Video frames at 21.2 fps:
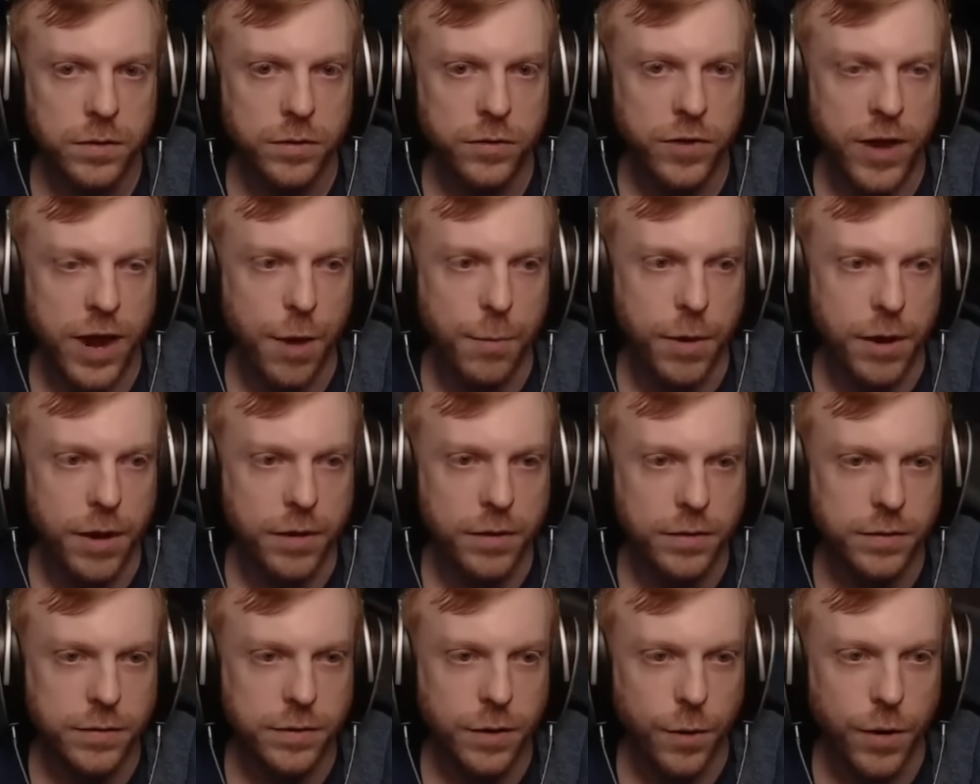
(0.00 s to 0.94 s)
Damn it.
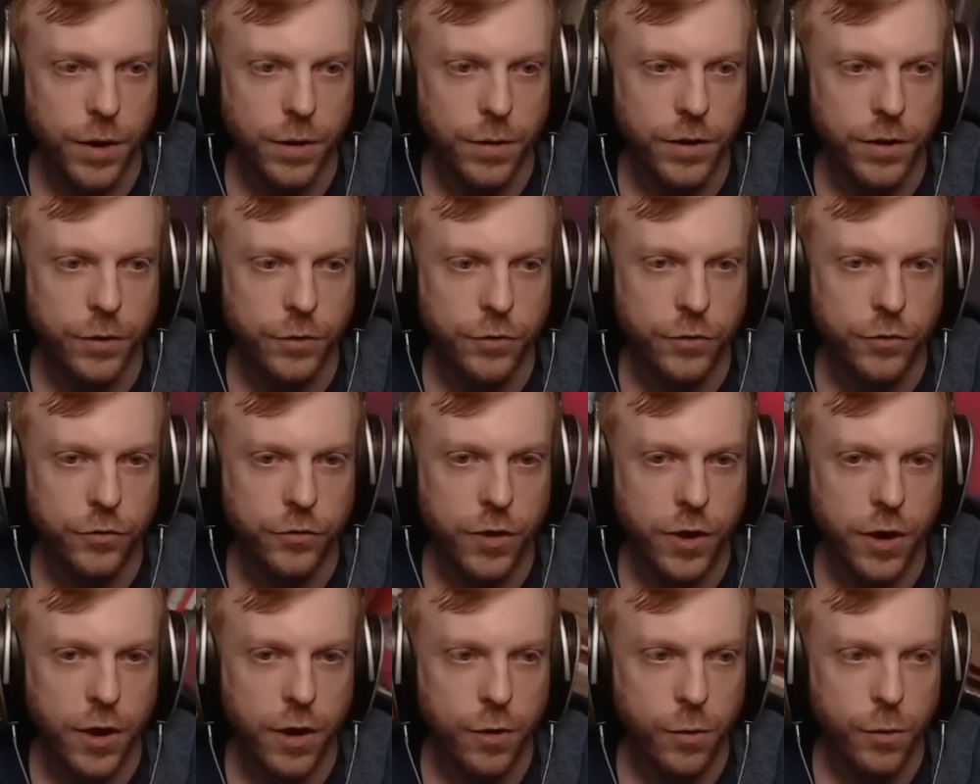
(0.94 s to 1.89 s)
I wanted to use a
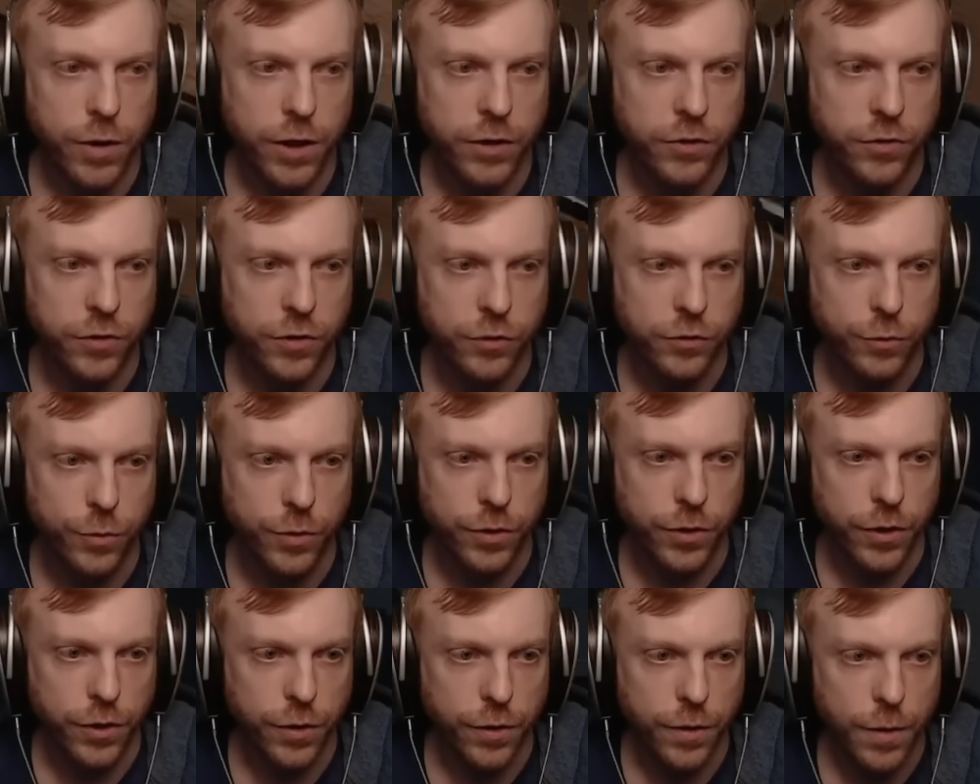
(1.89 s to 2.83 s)
saw. We'll get to this one,
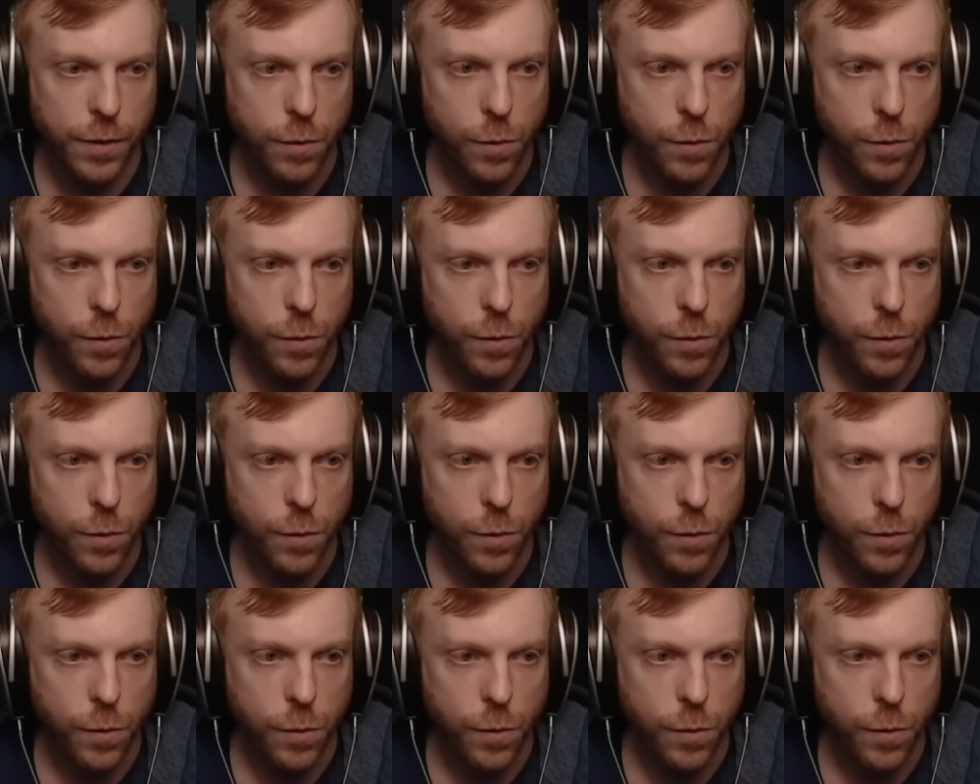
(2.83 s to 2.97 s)
though.